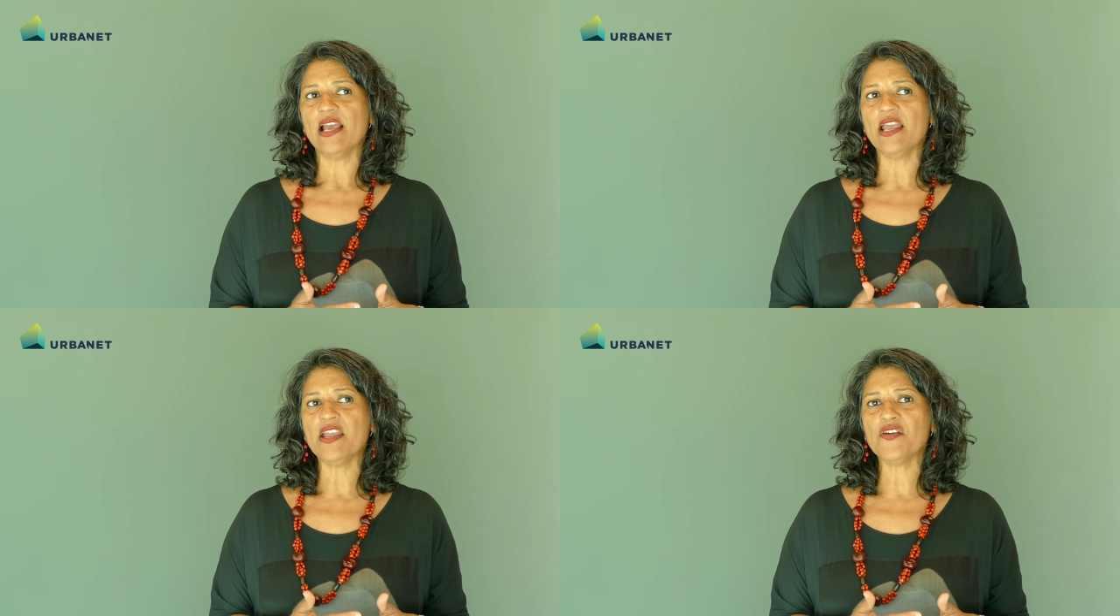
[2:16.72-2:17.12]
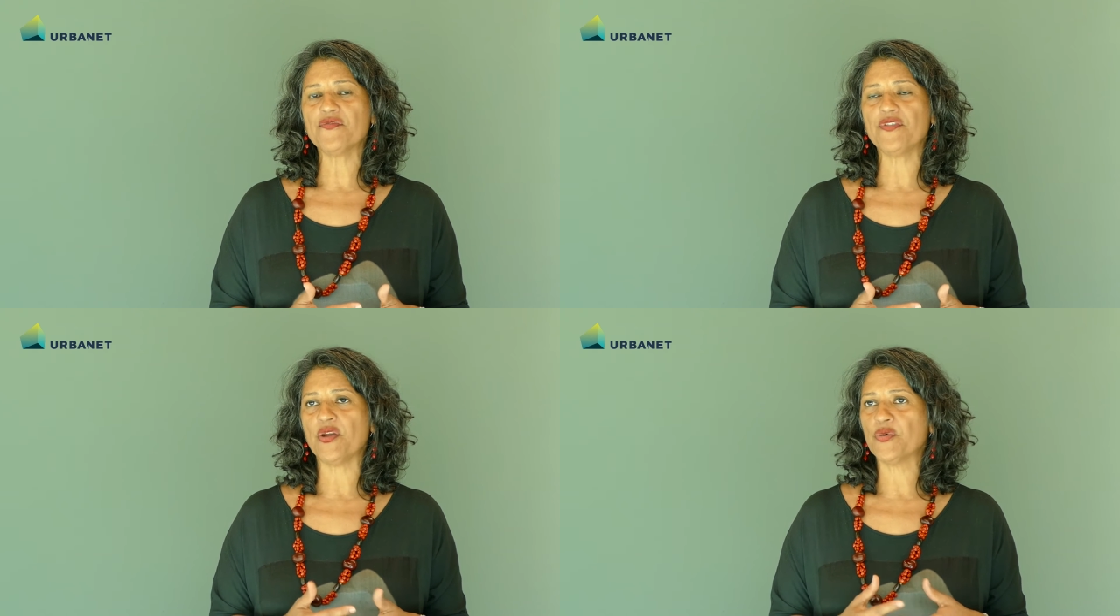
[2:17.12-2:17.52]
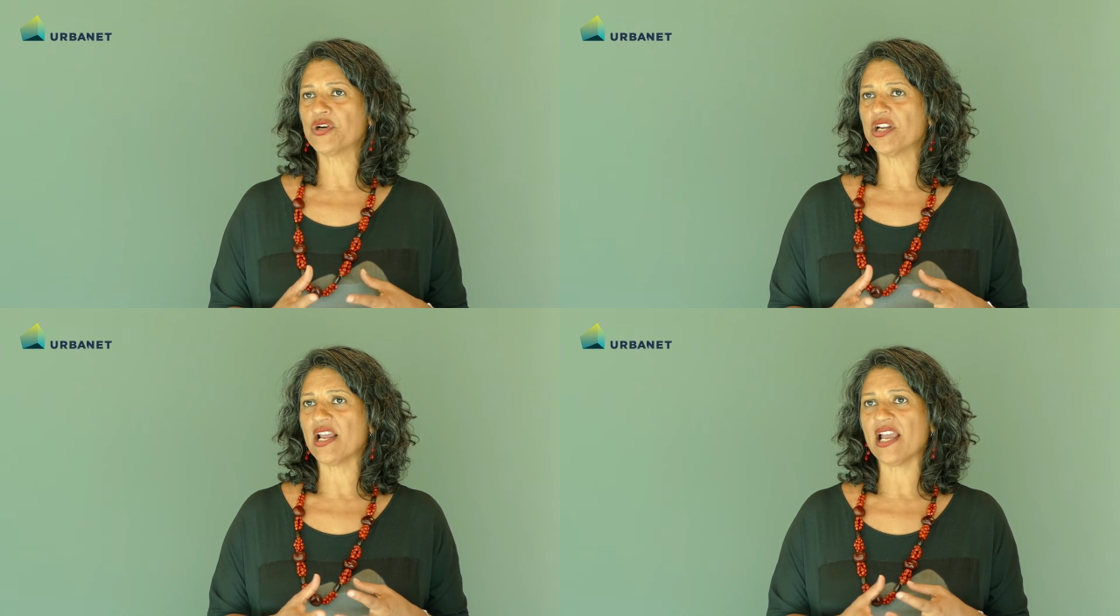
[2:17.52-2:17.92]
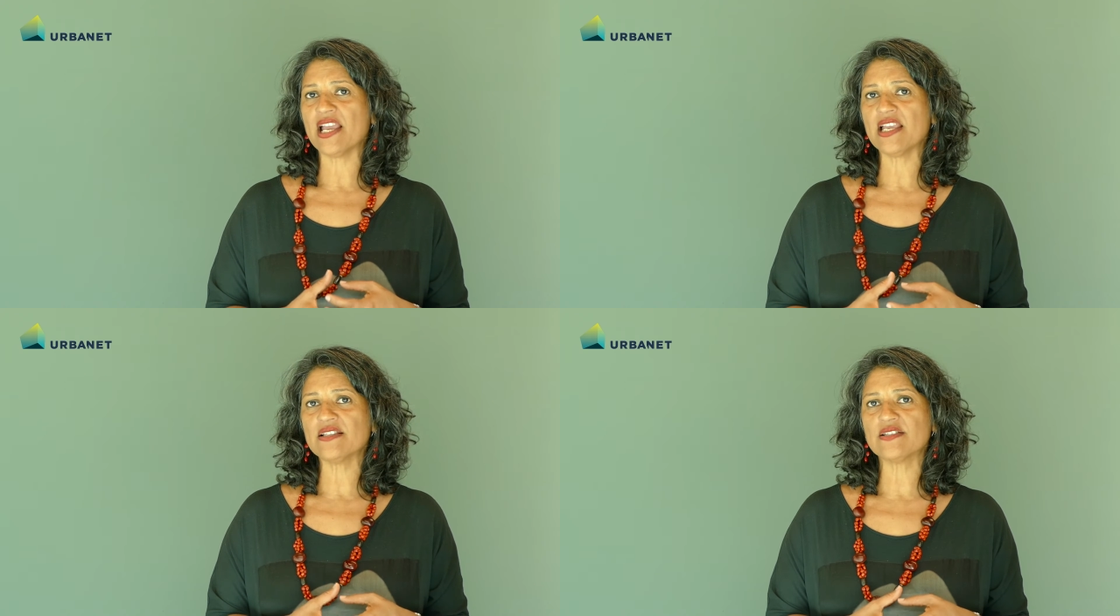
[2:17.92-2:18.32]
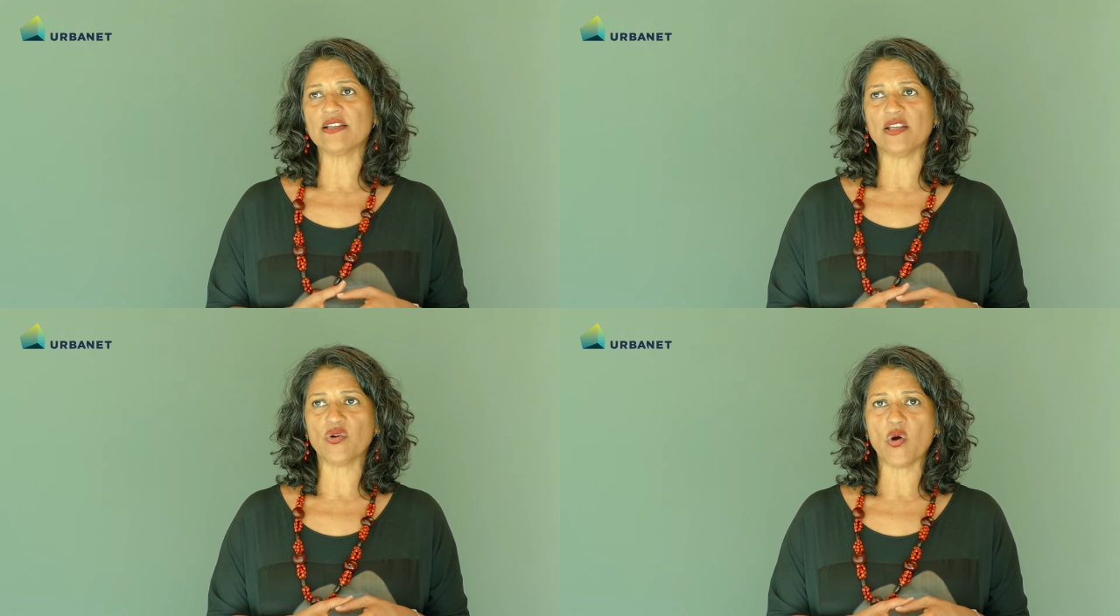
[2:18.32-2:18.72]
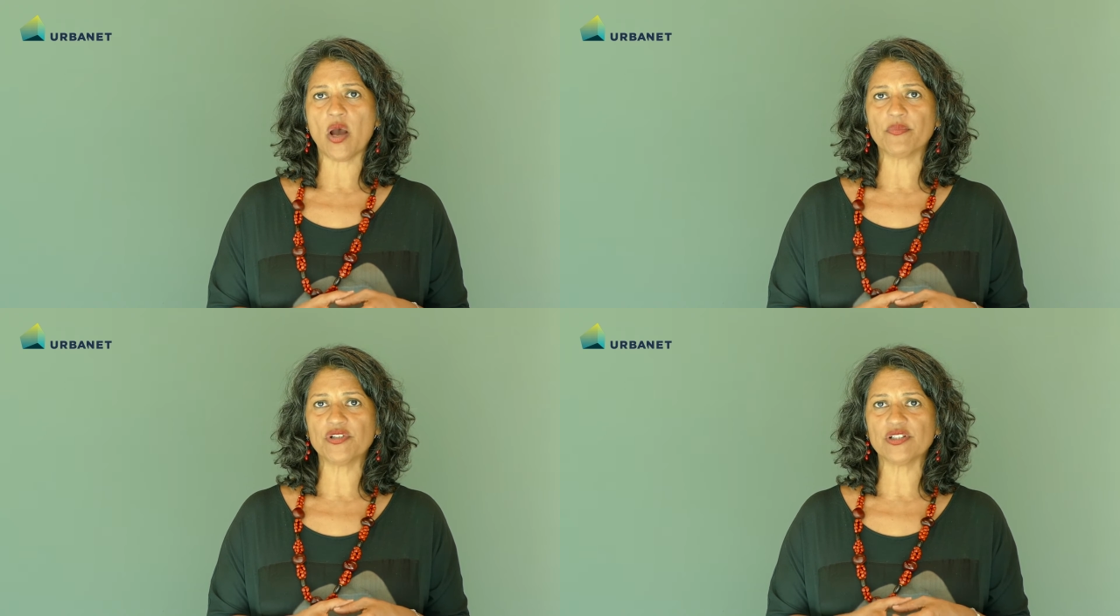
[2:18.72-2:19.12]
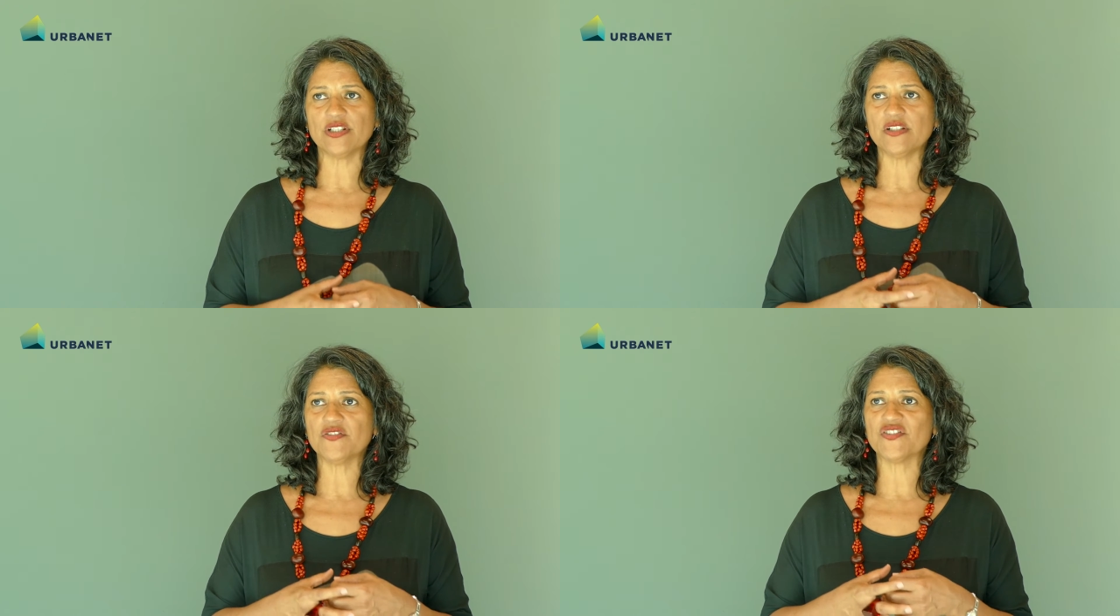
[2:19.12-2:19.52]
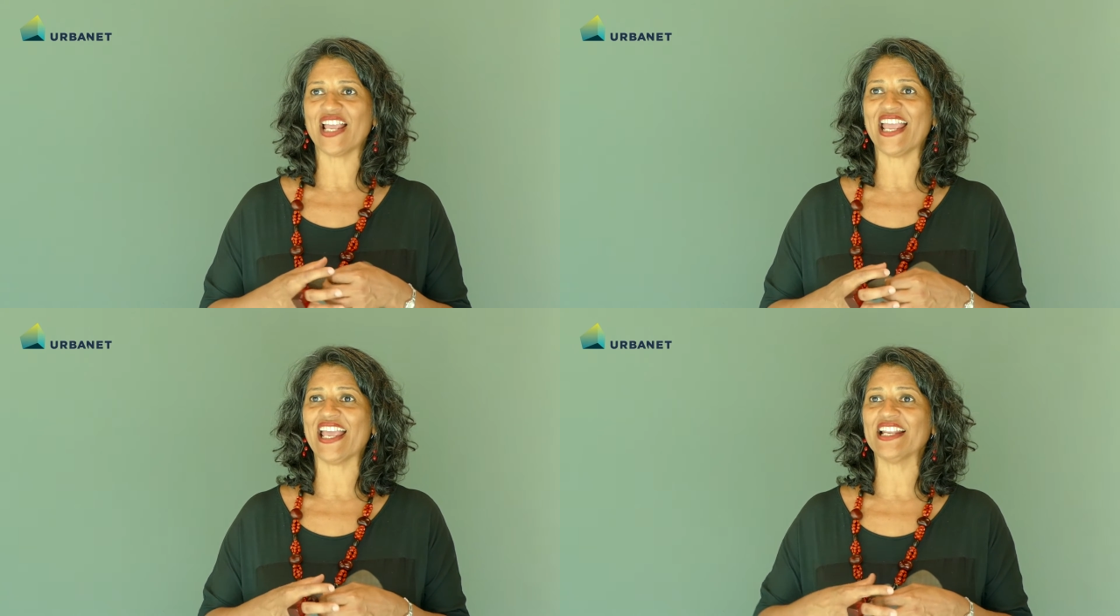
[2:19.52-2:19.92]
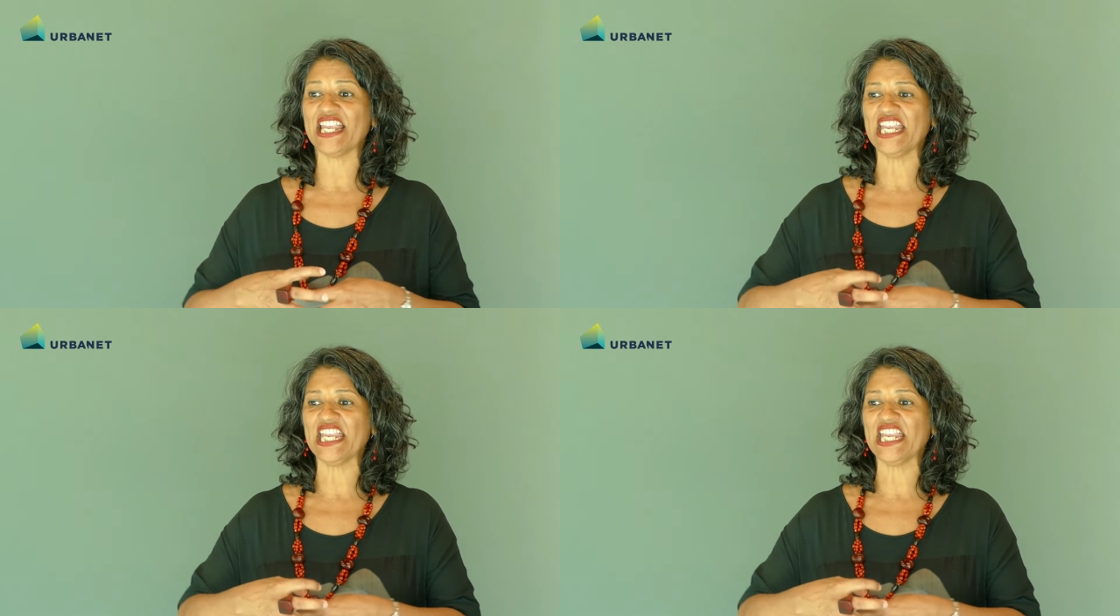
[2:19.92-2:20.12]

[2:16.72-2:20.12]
if they organized in cooperatives and